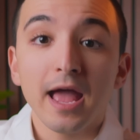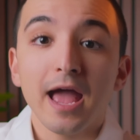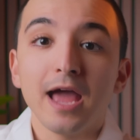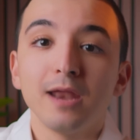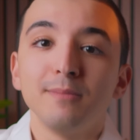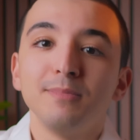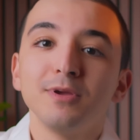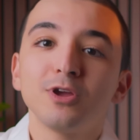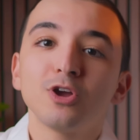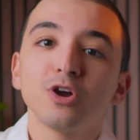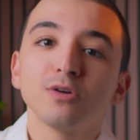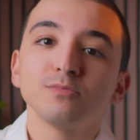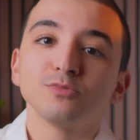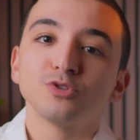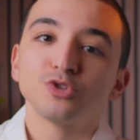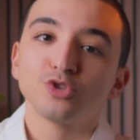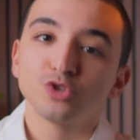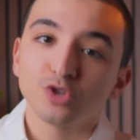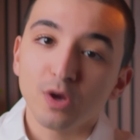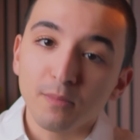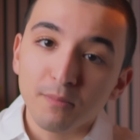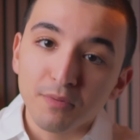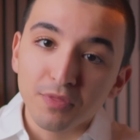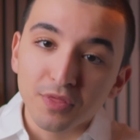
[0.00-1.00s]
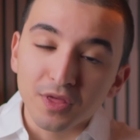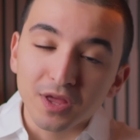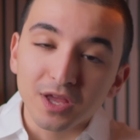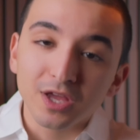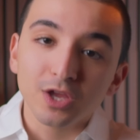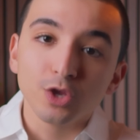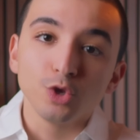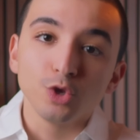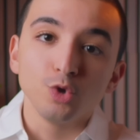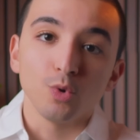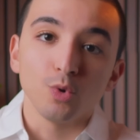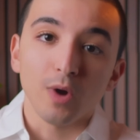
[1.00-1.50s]
and becomes
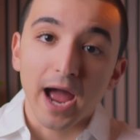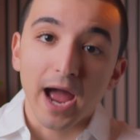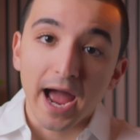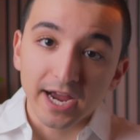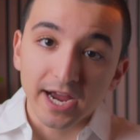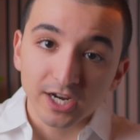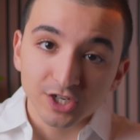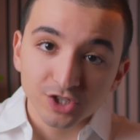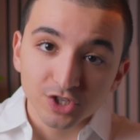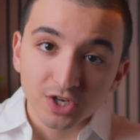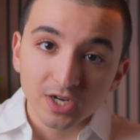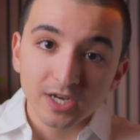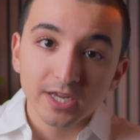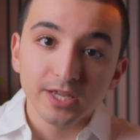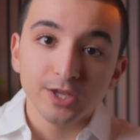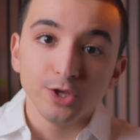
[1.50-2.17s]
something you actually